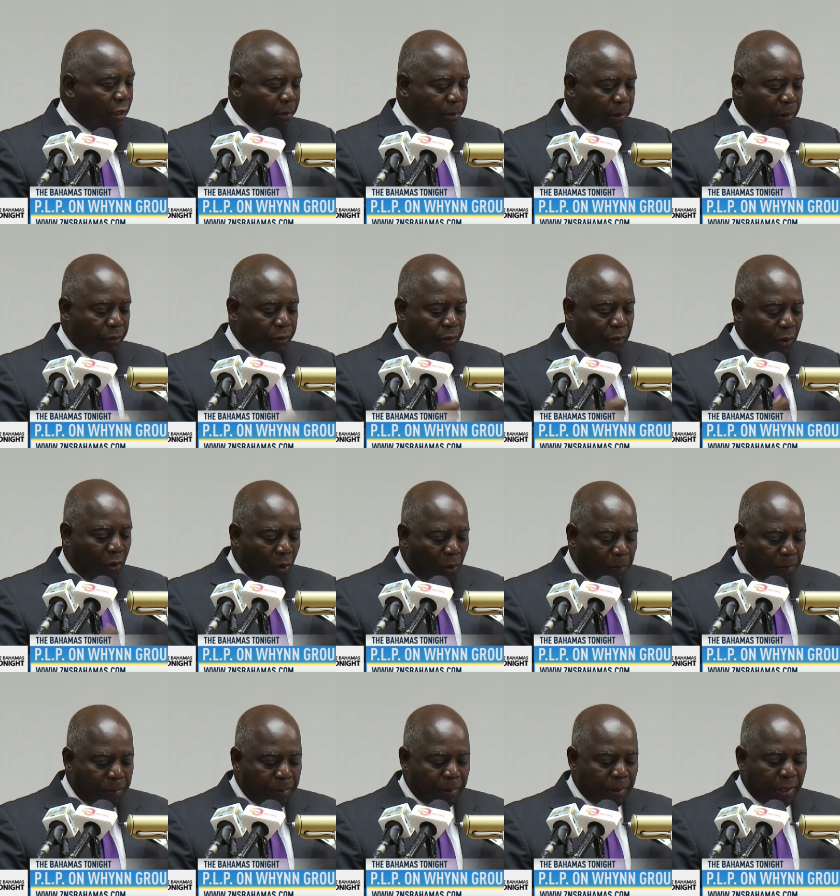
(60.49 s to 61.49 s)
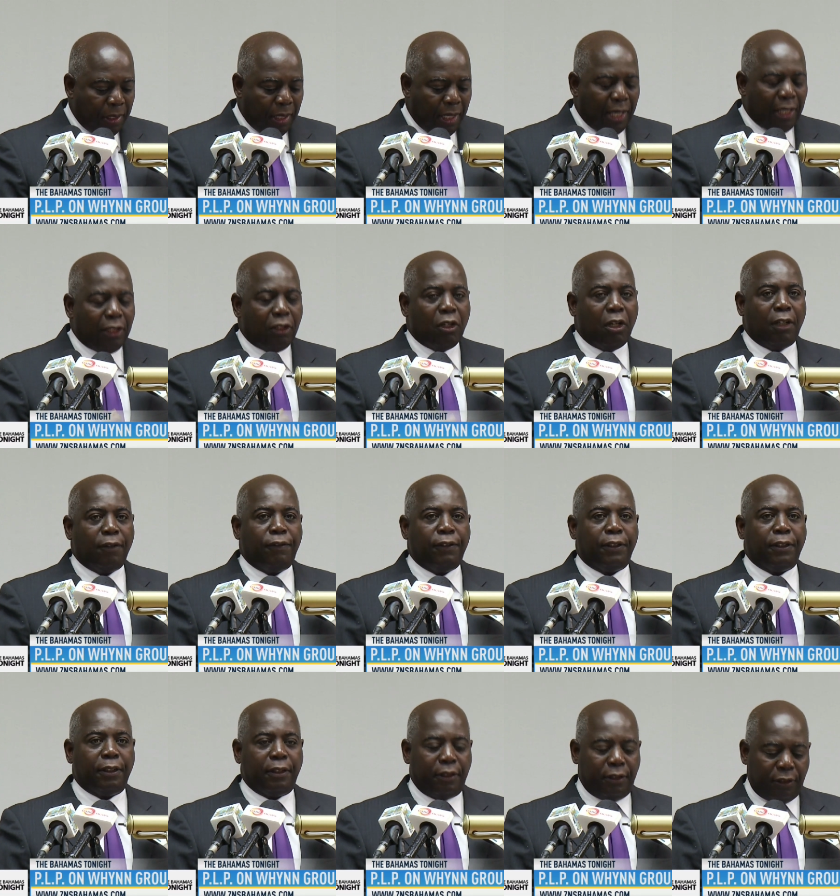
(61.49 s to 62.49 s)
both hope and
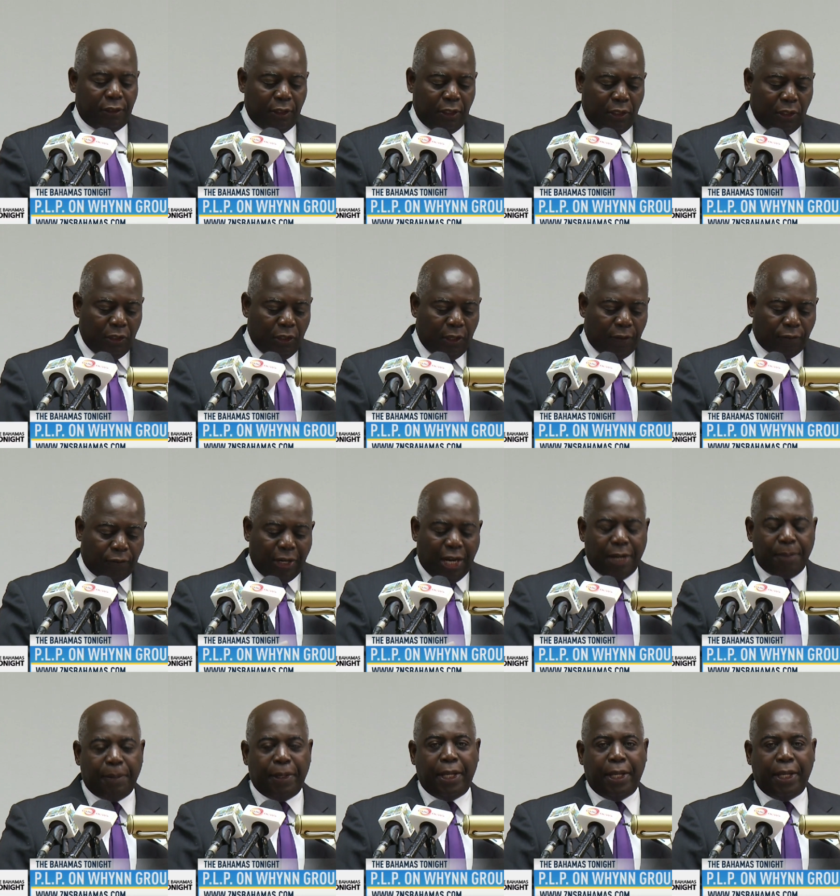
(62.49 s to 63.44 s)
confidence of Grand